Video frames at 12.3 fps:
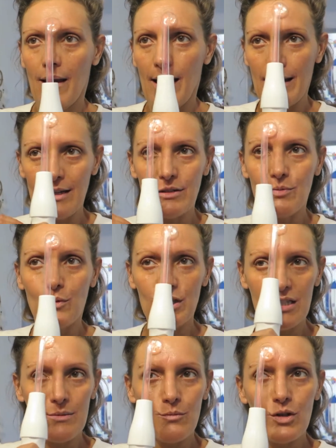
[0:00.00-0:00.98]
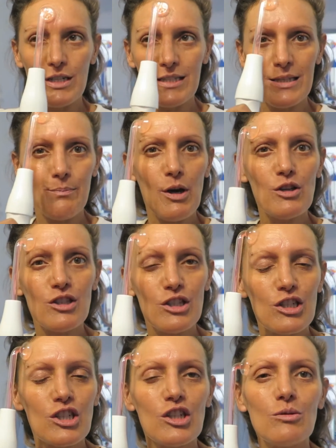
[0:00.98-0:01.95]
And it's what it's supposed
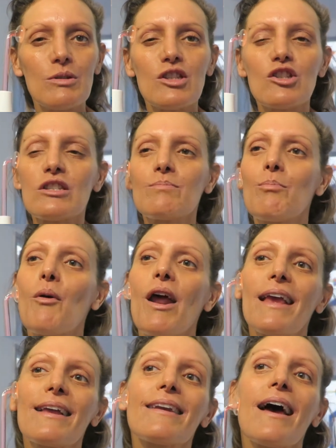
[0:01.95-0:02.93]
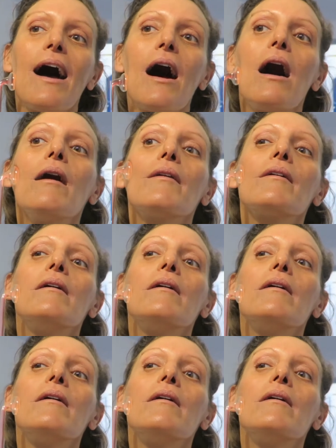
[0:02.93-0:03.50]
to do is just break down